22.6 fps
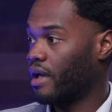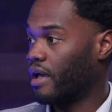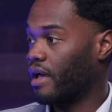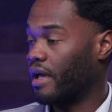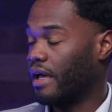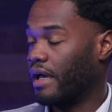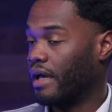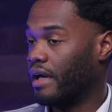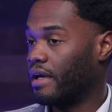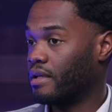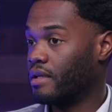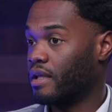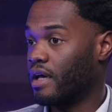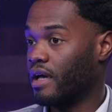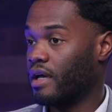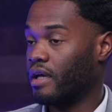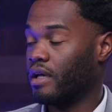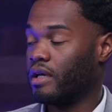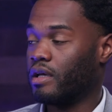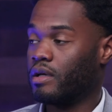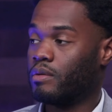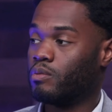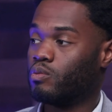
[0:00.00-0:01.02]
and
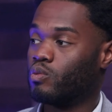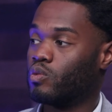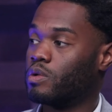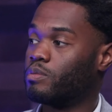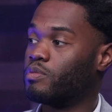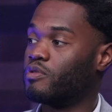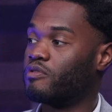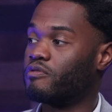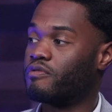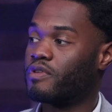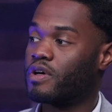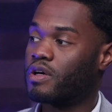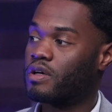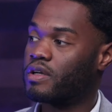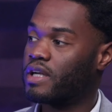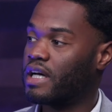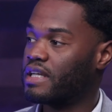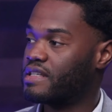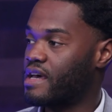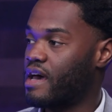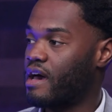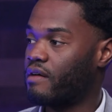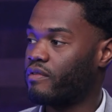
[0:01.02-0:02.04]
they would prefer
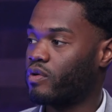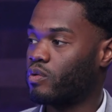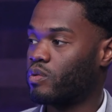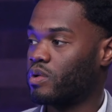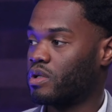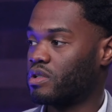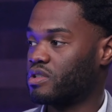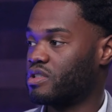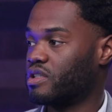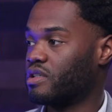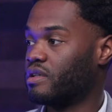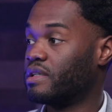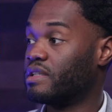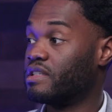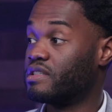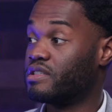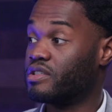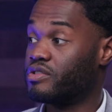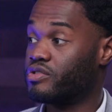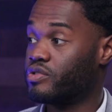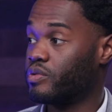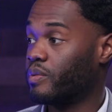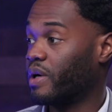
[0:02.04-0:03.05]
not to have a realtor in the
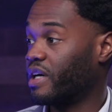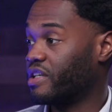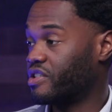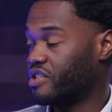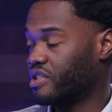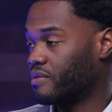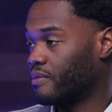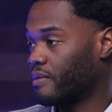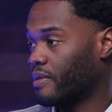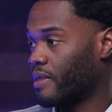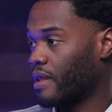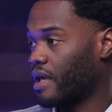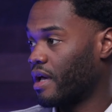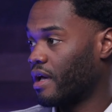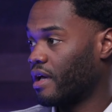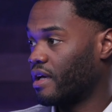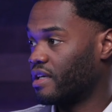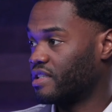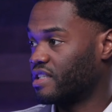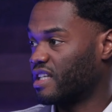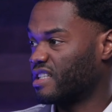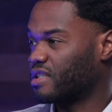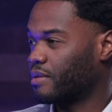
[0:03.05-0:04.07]
situation.
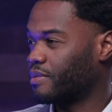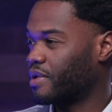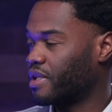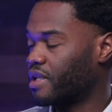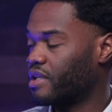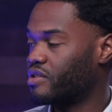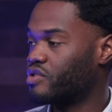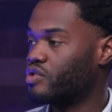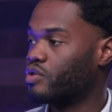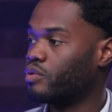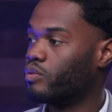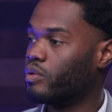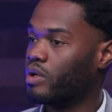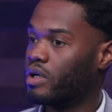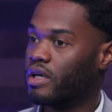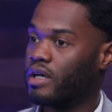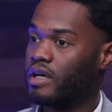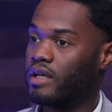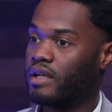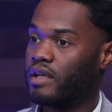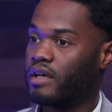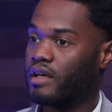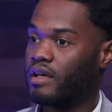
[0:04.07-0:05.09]
Is that something that you
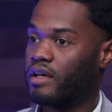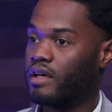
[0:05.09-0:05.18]
would